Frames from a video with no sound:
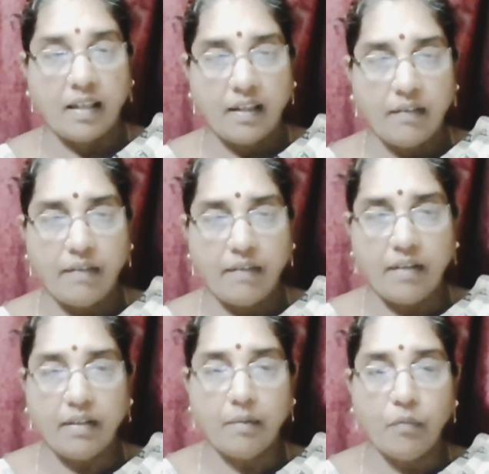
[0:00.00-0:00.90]

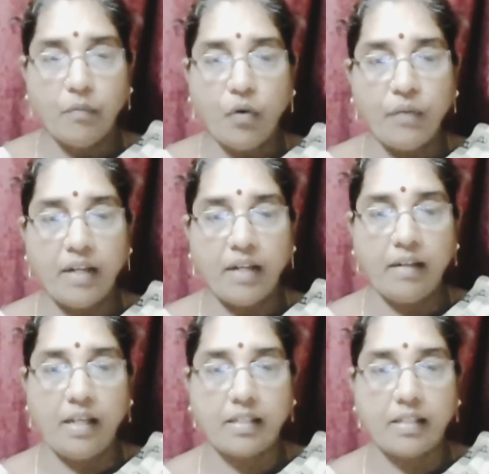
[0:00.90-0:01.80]
when the more we
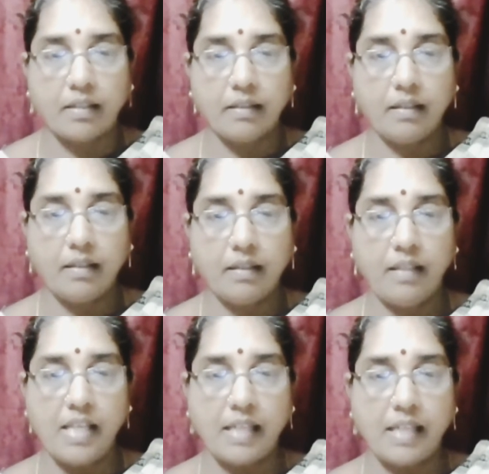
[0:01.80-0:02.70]
read
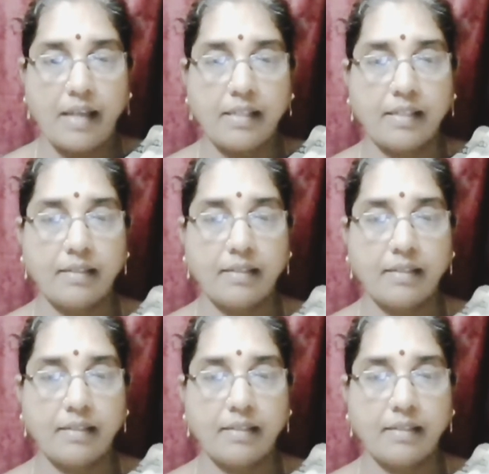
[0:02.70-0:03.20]
these lines,